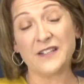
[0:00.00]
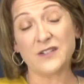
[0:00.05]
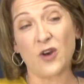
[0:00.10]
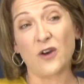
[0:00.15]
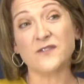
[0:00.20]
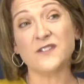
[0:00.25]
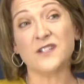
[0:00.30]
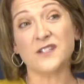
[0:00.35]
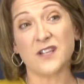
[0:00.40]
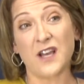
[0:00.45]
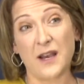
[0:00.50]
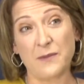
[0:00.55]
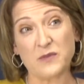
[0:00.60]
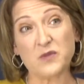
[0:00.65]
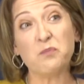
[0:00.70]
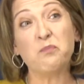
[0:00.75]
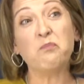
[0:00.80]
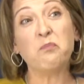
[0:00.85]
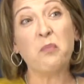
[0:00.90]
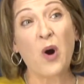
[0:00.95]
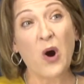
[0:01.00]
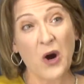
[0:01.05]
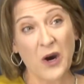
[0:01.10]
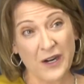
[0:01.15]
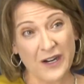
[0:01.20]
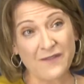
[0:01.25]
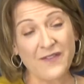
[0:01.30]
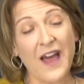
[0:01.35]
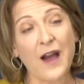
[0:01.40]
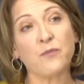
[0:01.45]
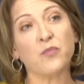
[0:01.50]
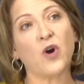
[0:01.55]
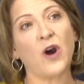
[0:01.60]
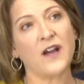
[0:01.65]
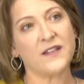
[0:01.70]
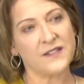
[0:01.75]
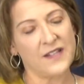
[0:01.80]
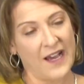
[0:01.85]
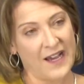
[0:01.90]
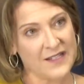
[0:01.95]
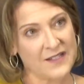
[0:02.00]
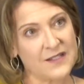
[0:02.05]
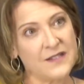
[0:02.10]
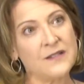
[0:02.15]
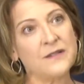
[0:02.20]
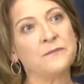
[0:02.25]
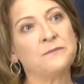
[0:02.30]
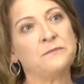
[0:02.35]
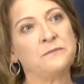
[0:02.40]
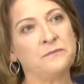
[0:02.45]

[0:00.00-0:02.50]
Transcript: is oftentimes part of that process.